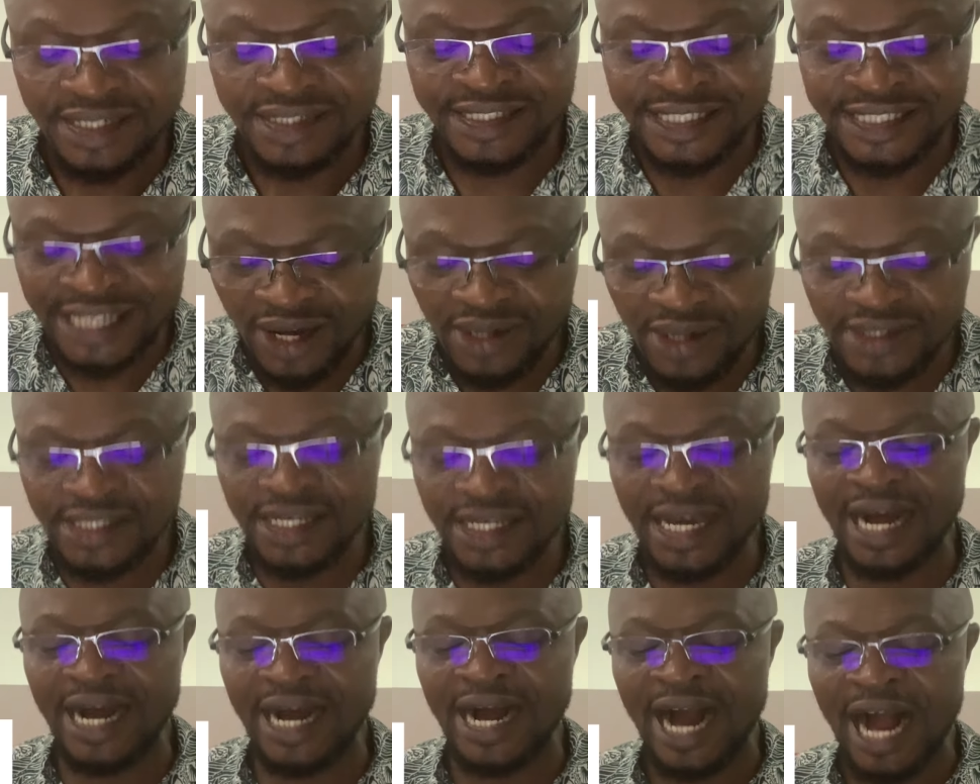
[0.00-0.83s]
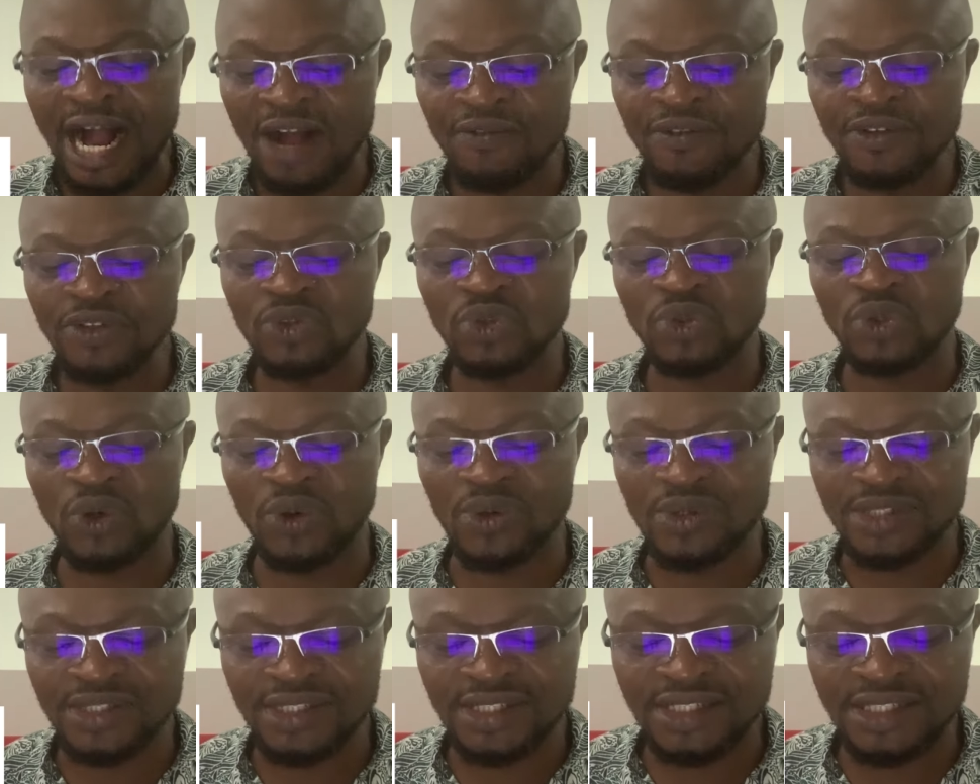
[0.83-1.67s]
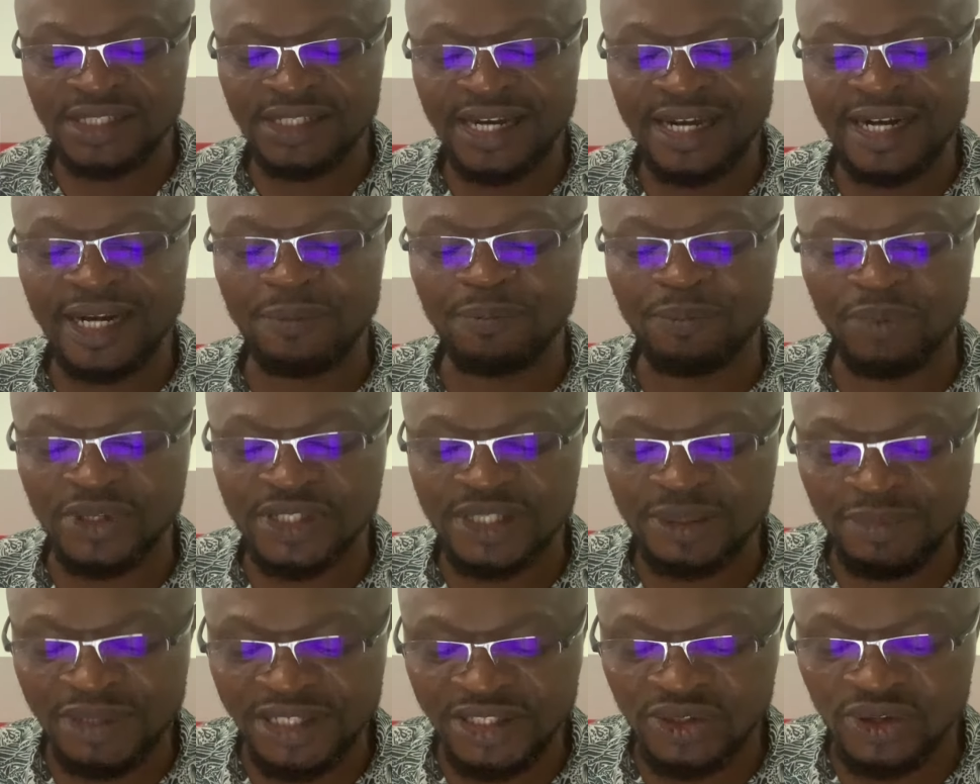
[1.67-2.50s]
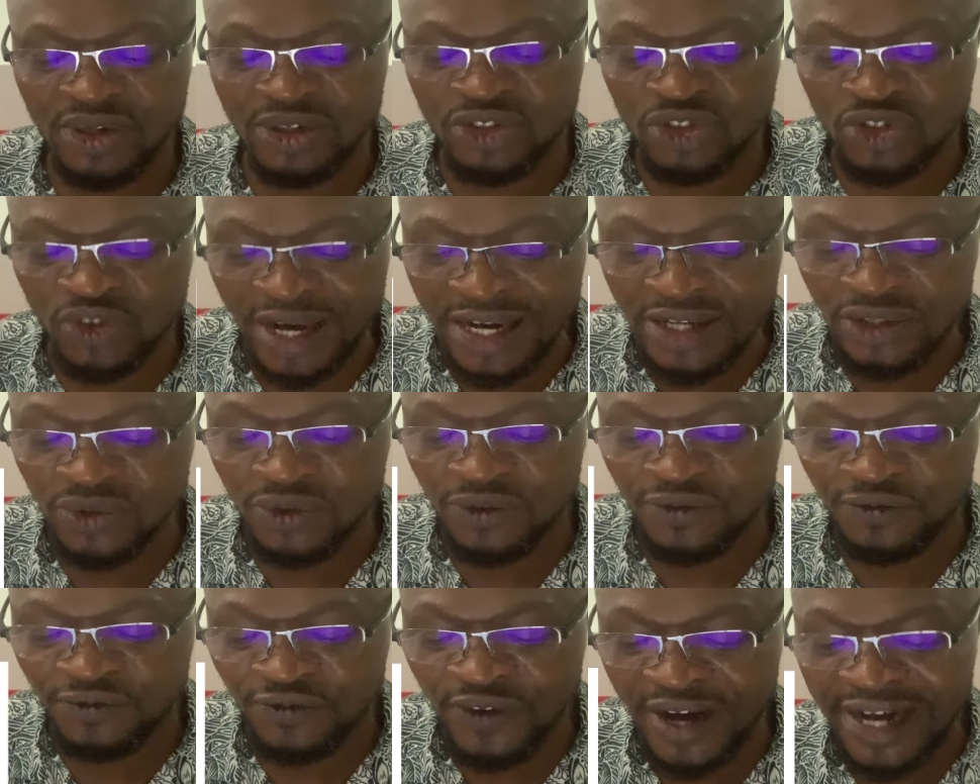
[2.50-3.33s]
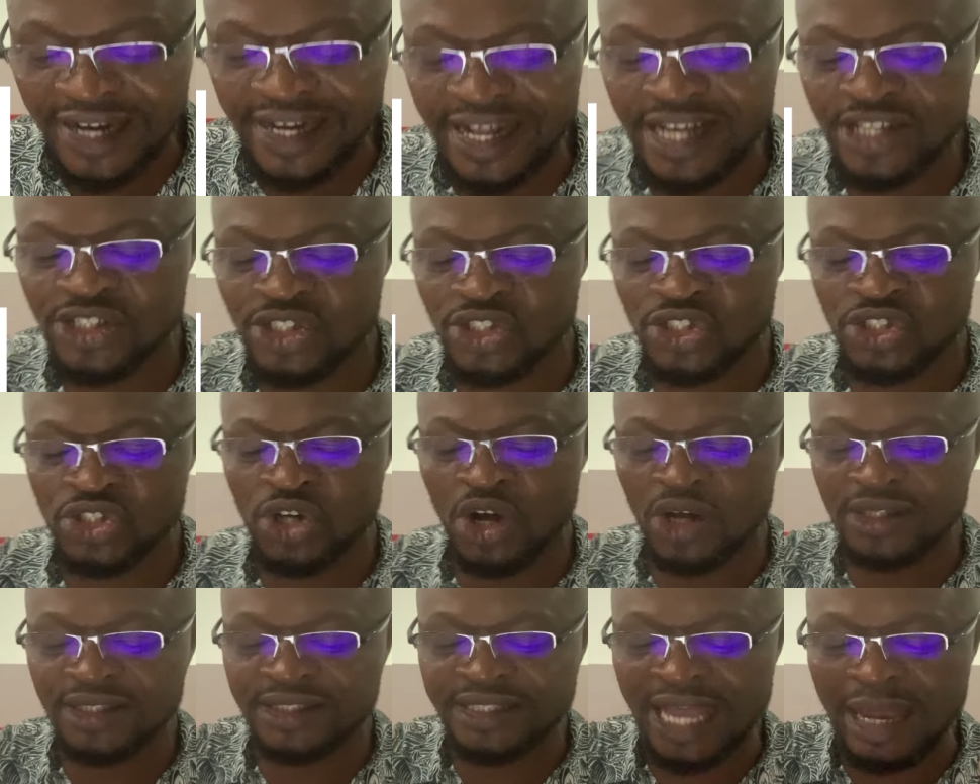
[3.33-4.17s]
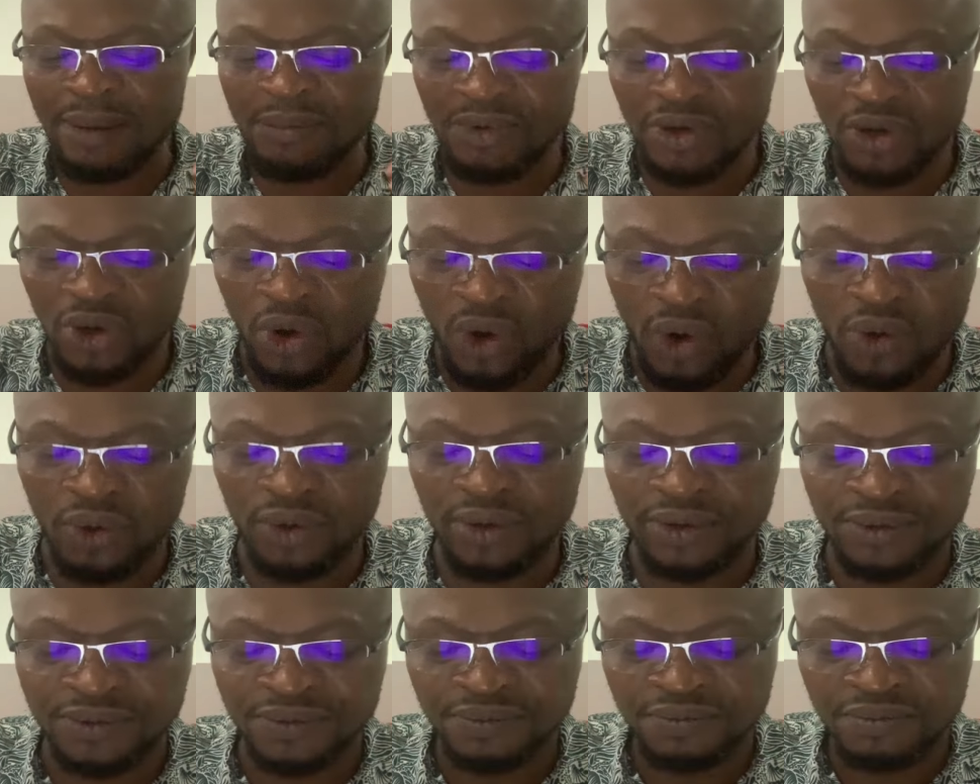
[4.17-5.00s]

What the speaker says: Chelsea are having to consider the possibility of trying to find a short-term loan